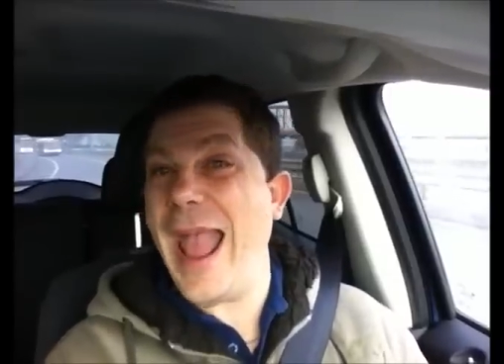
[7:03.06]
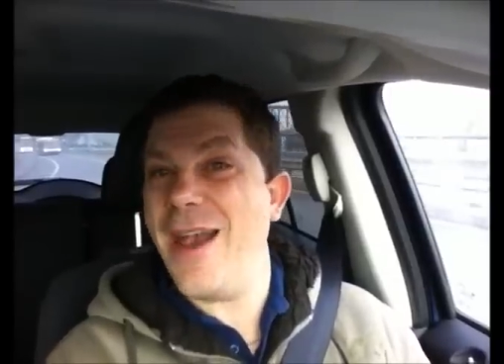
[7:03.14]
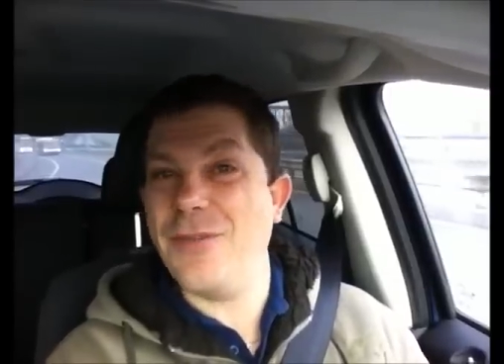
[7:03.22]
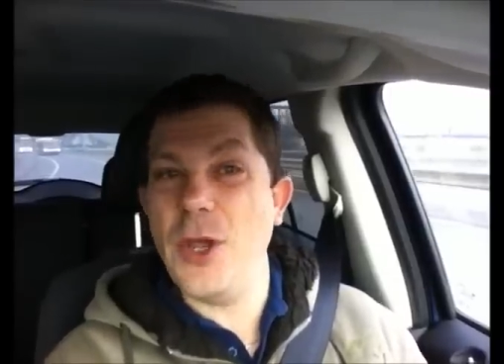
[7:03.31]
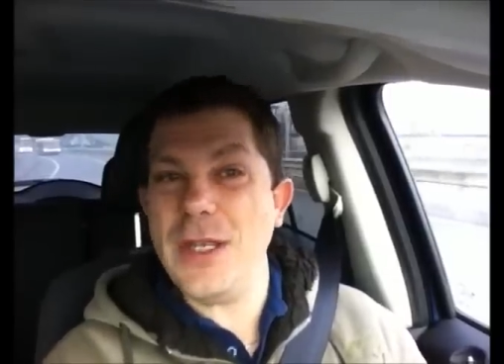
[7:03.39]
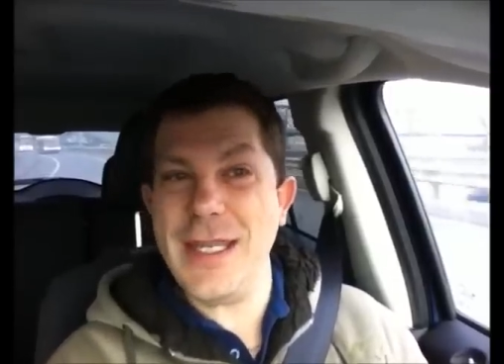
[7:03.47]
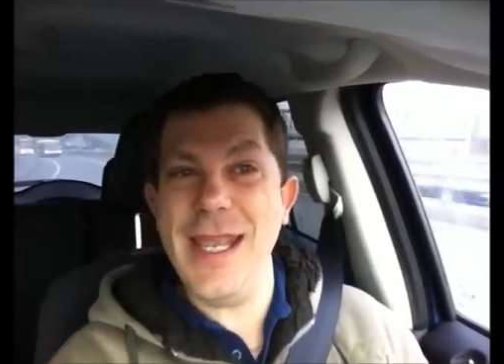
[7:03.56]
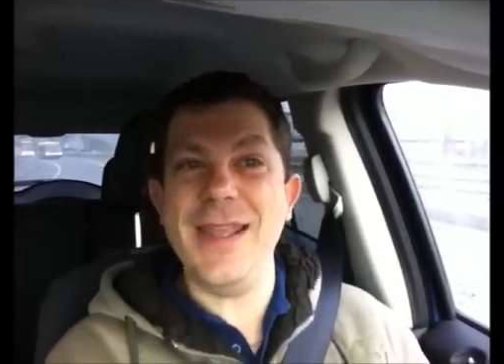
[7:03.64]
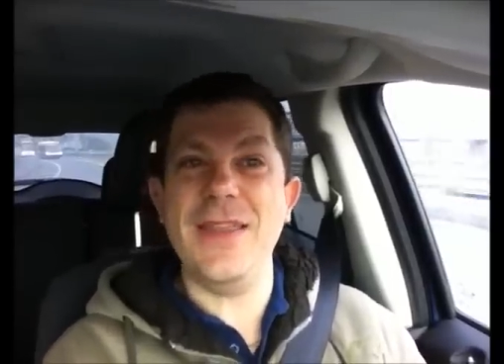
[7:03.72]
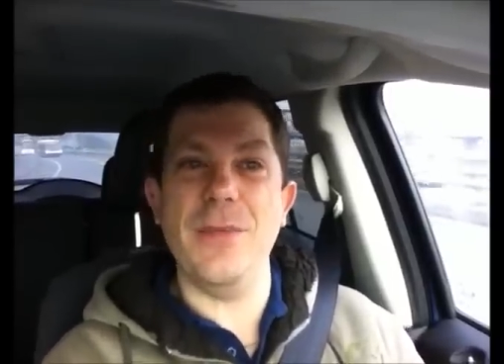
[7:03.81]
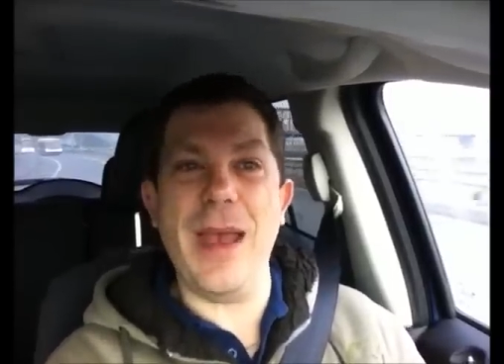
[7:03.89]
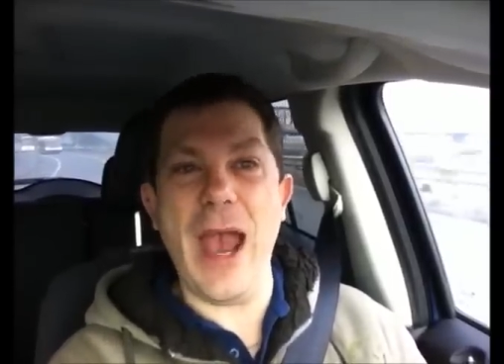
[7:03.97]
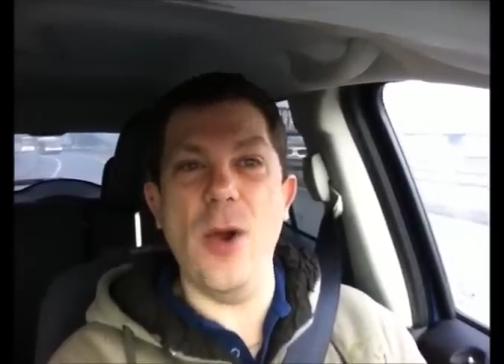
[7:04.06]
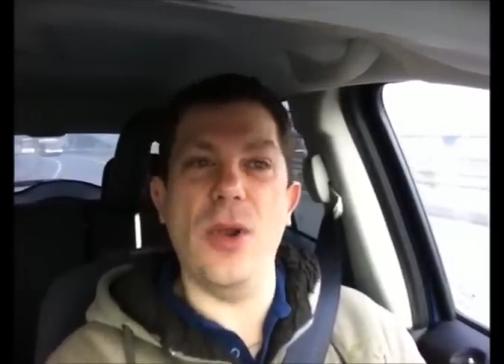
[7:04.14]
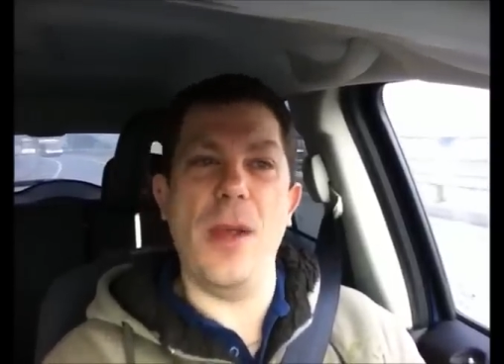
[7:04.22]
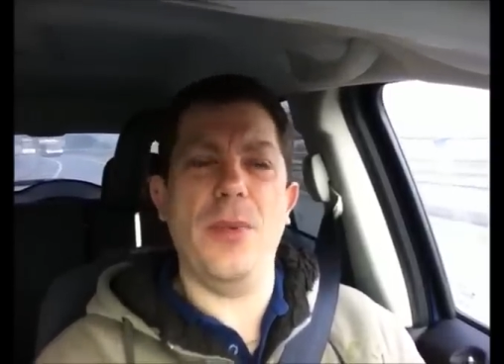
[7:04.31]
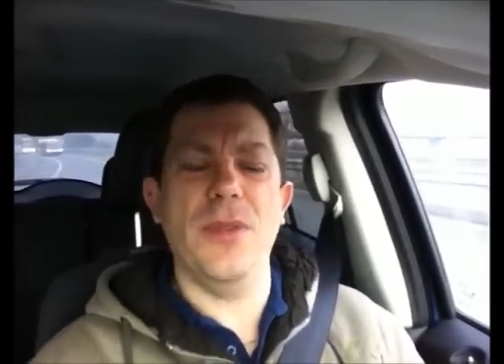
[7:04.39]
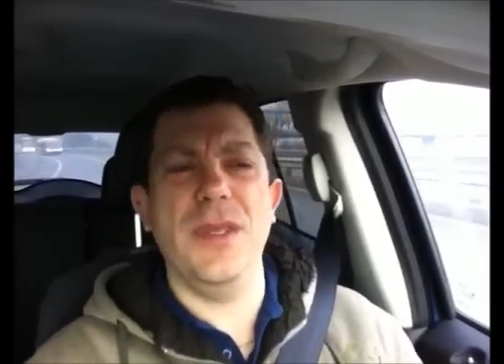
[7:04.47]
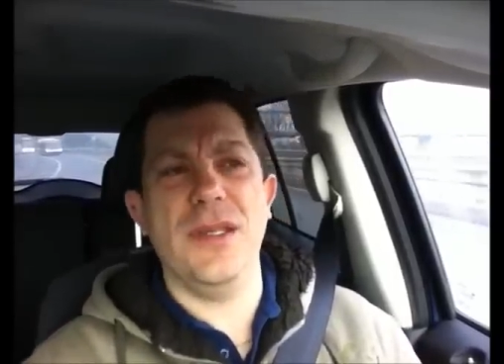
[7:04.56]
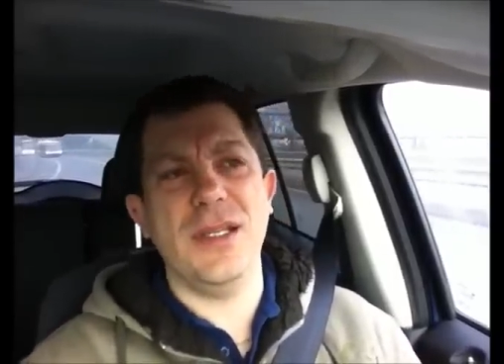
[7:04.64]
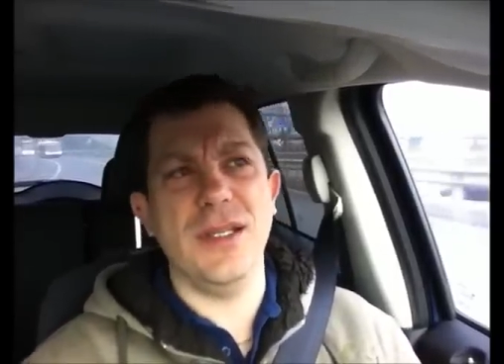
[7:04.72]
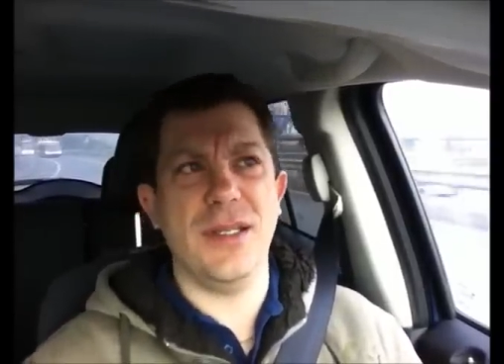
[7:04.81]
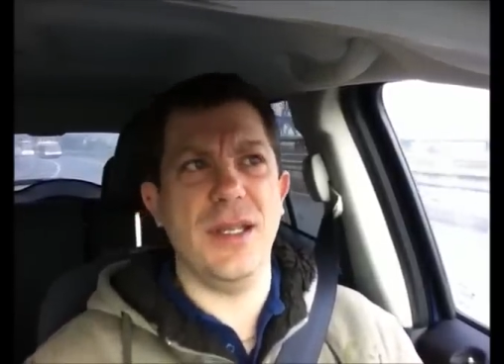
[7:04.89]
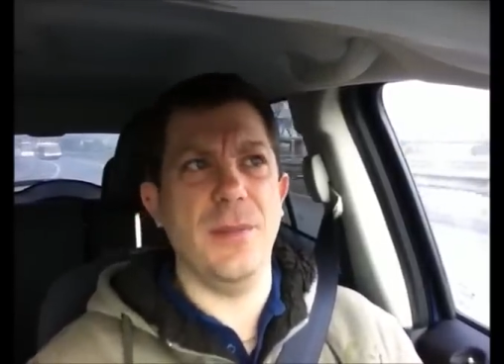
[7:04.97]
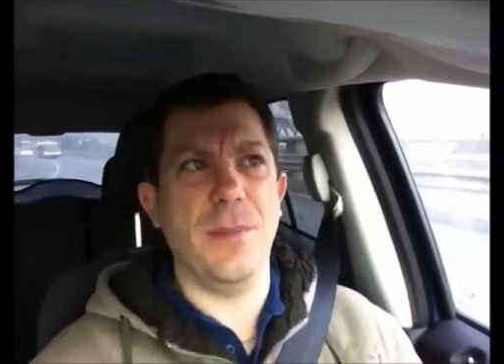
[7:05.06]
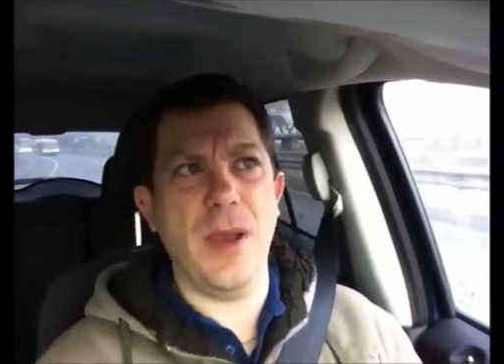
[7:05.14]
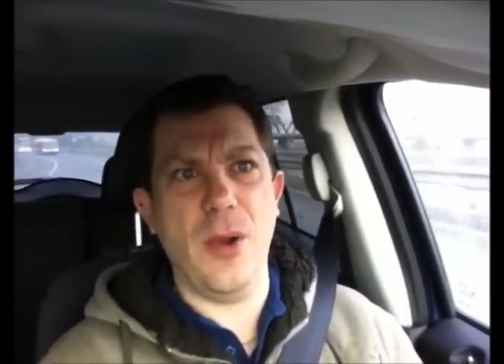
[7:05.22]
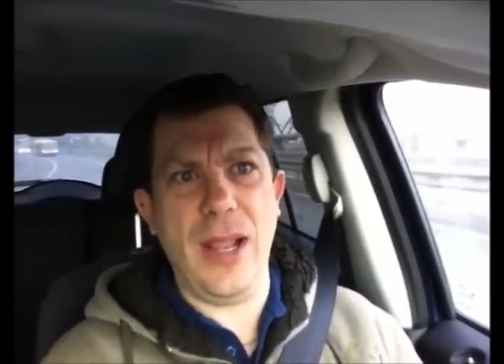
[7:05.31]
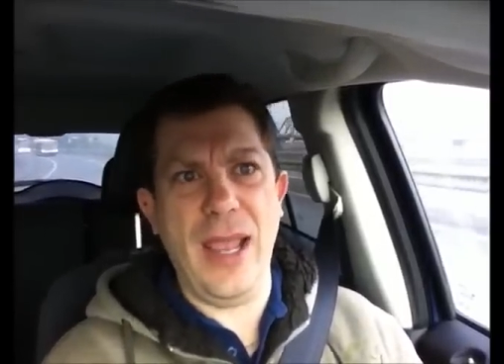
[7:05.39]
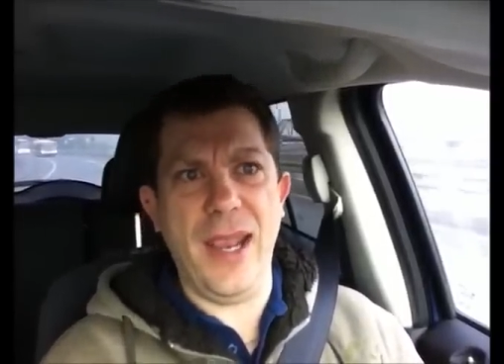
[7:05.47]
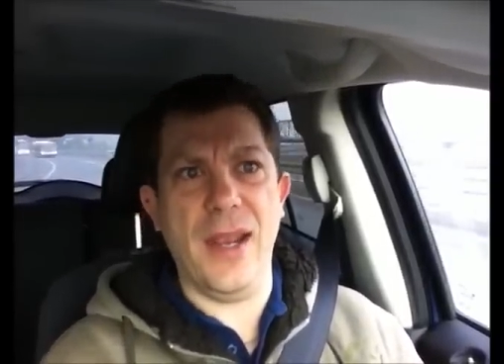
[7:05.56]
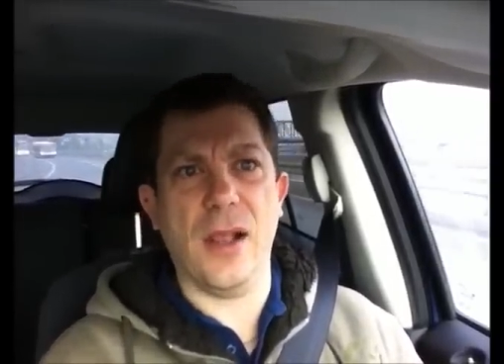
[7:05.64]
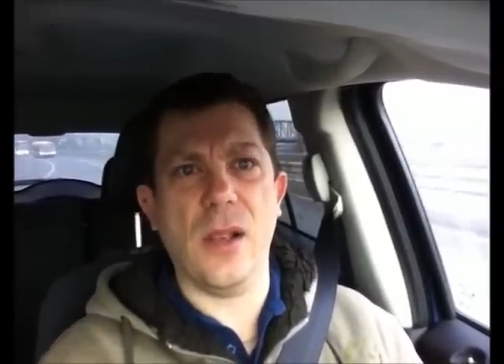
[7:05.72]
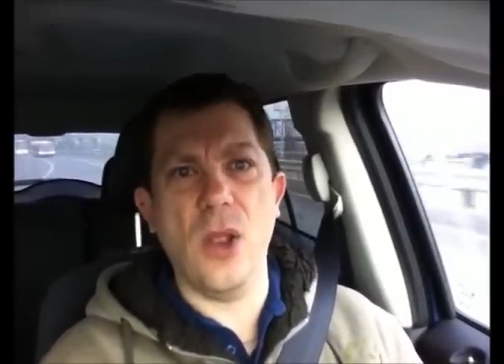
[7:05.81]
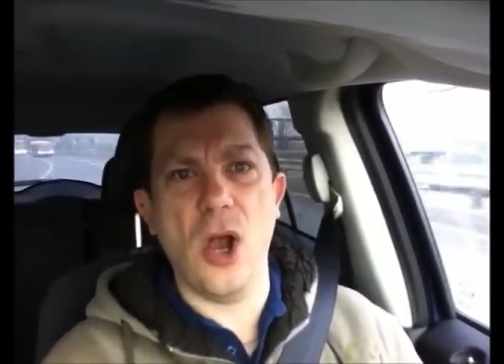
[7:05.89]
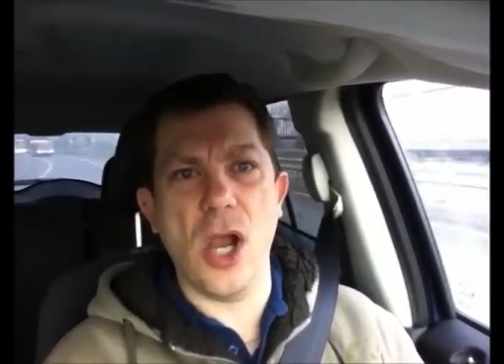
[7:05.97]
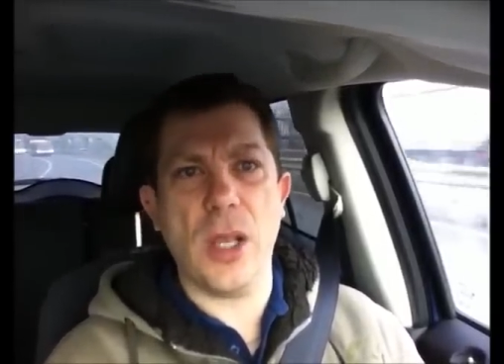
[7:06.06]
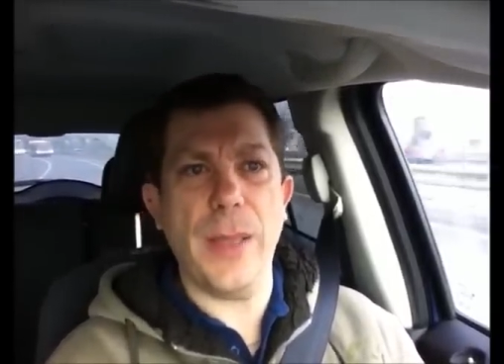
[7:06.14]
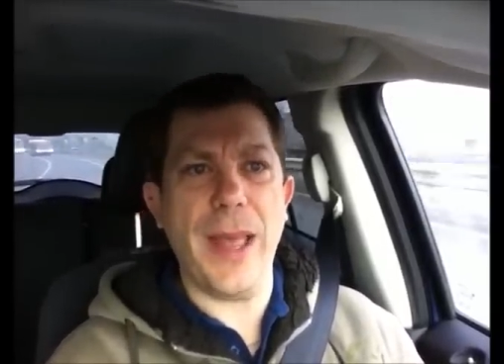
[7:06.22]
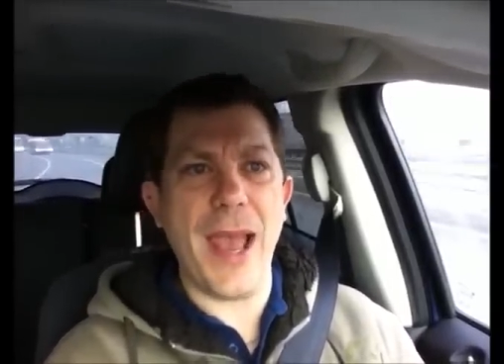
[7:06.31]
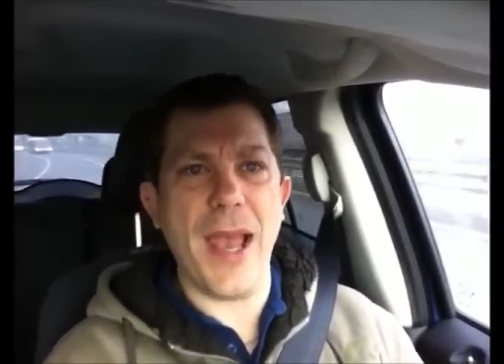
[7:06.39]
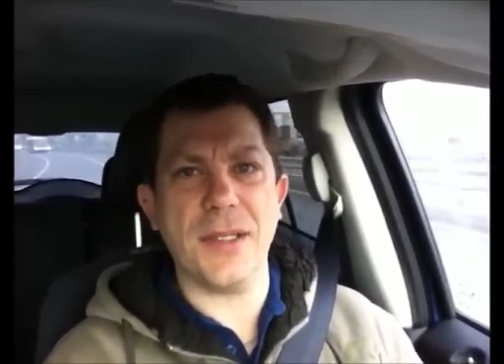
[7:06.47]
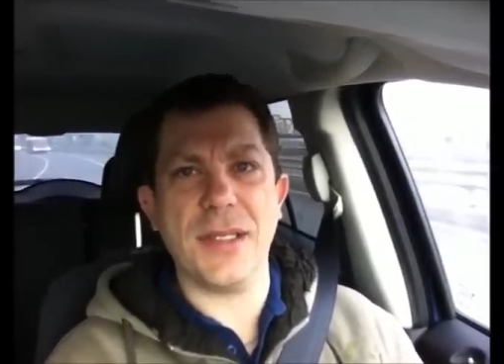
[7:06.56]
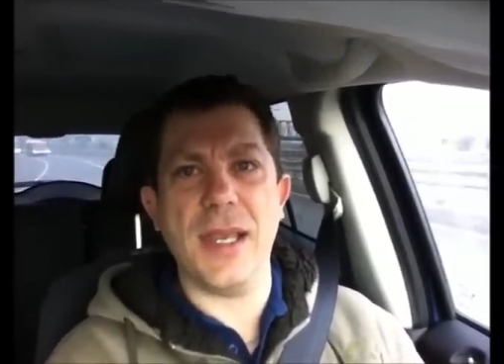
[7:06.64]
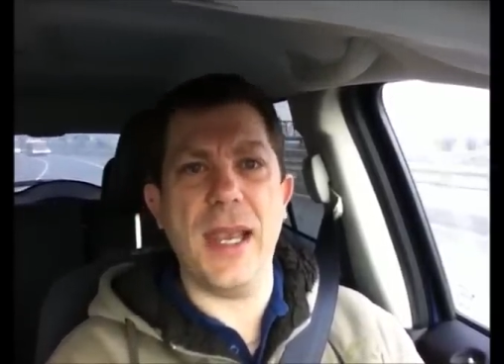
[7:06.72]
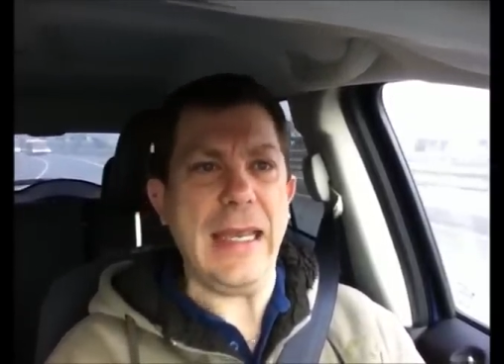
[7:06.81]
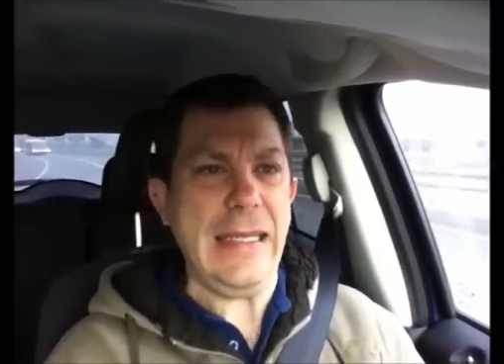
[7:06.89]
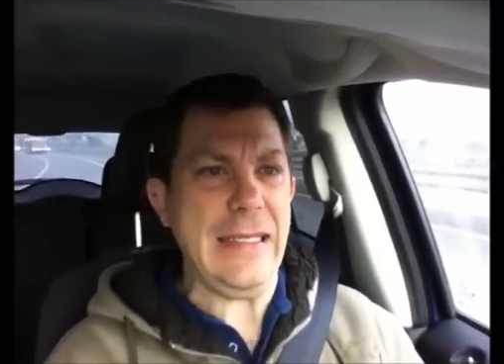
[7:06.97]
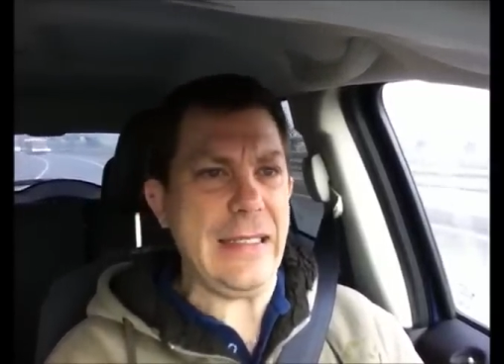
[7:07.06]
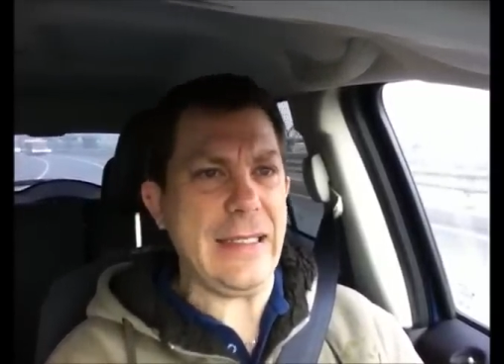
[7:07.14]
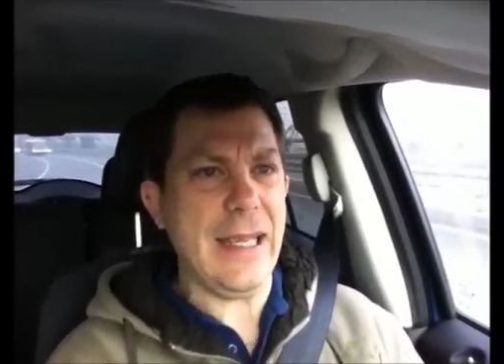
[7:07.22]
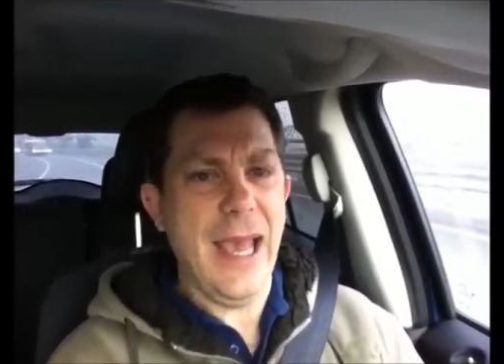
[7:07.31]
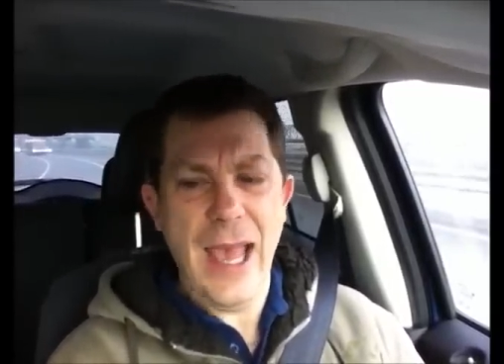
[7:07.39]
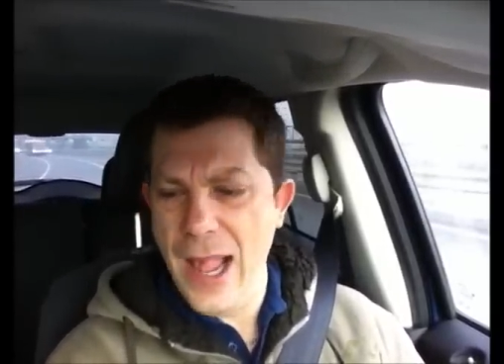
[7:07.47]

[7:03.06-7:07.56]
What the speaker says: I have not taken them out. I put these things in about 8 o'clock last night,